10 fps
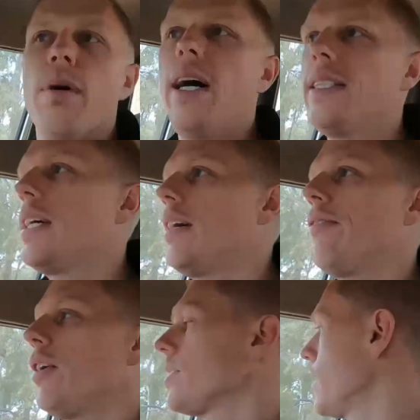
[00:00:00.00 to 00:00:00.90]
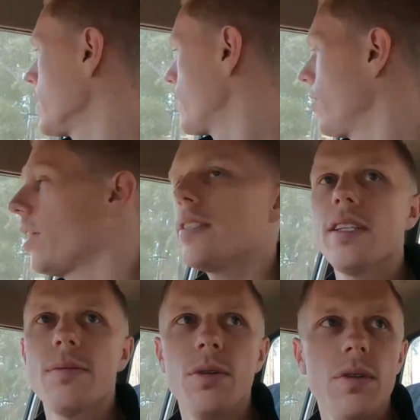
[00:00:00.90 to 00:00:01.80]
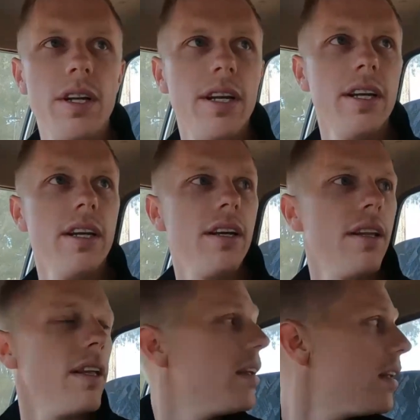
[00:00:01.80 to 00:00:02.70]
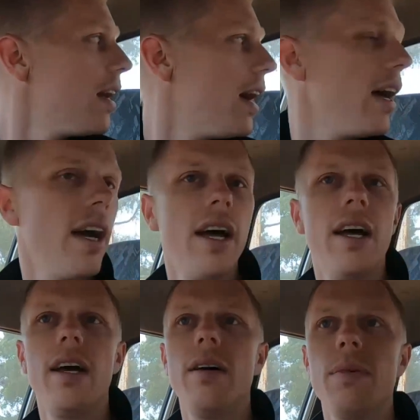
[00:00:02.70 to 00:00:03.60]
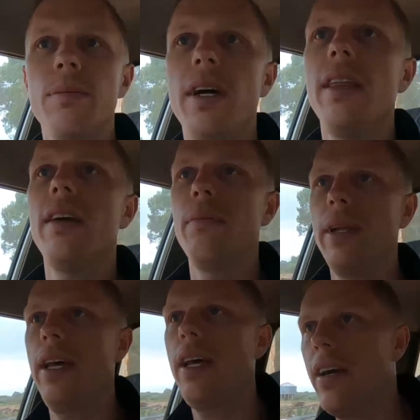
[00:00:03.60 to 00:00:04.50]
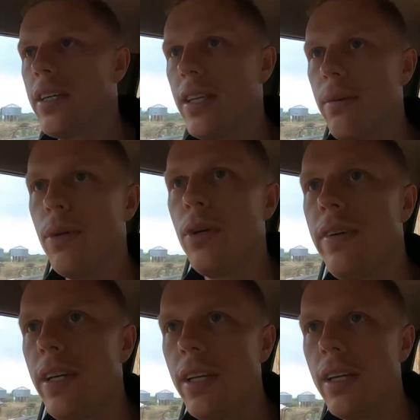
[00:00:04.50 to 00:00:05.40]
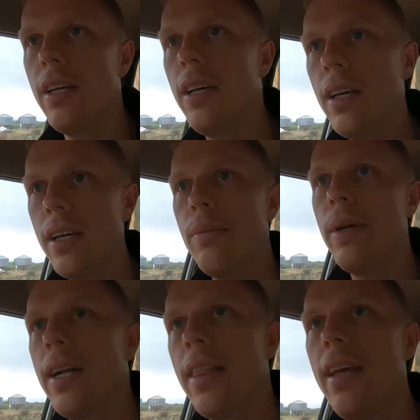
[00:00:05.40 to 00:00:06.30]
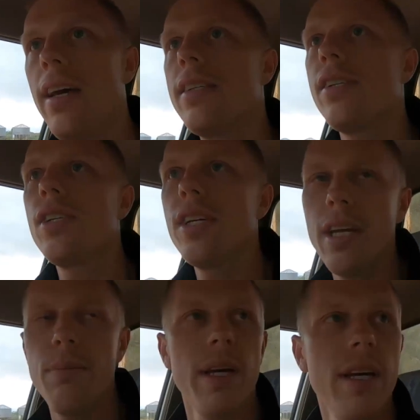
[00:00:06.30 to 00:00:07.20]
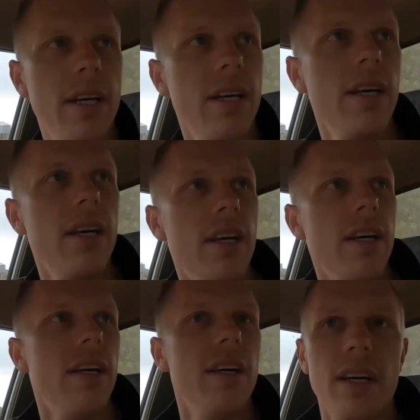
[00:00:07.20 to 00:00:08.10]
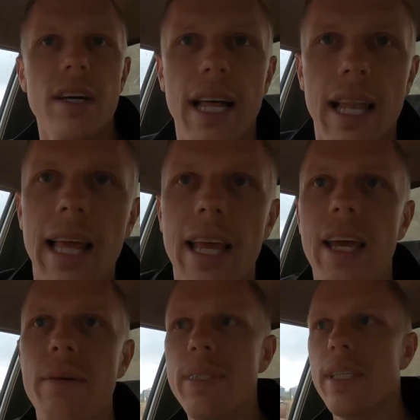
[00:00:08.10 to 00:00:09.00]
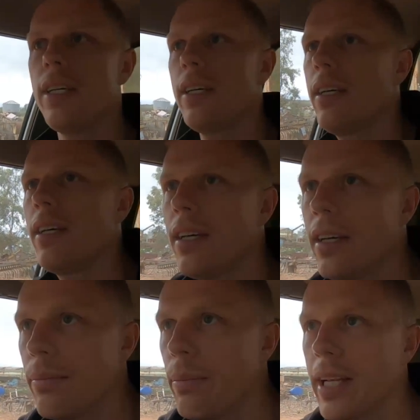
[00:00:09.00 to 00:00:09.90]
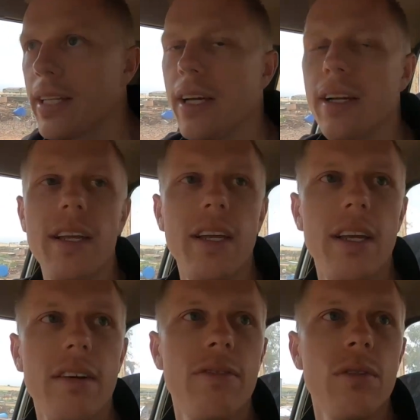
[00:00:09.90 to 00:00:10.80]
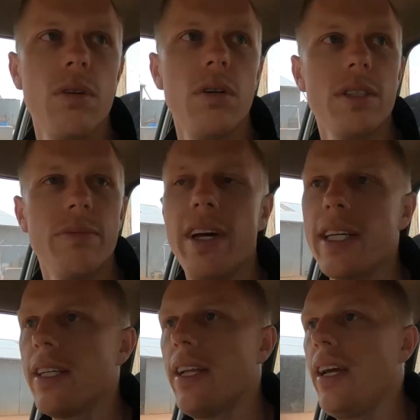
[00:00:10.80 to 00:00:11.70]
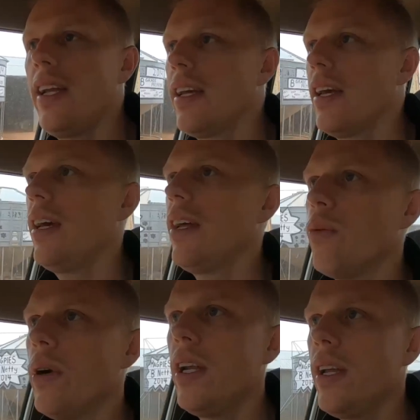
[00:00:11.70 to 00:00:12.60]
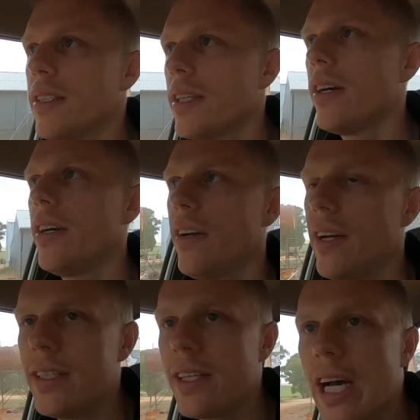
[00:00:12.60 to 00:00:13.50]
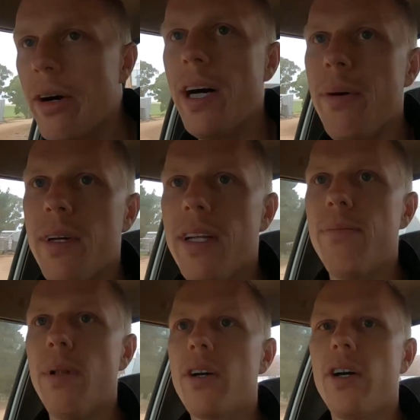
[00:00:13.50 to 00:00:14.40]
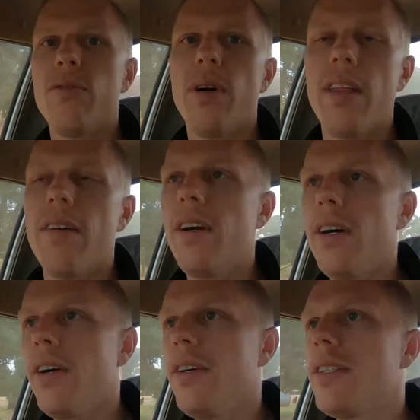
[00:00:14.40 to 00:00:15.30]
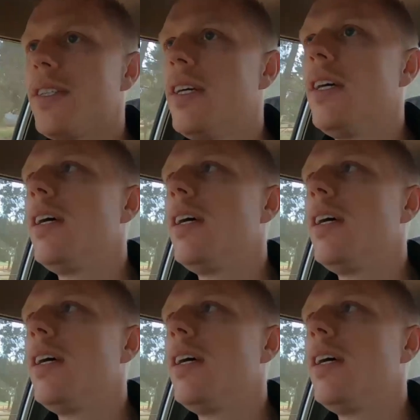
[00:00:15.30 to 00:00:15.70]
But first things first, this morning, my brother and my dad are actually moving about 1,000 sheep and lambs back down here for some vaccinating and weaning. So I need to go up and block off one of the roads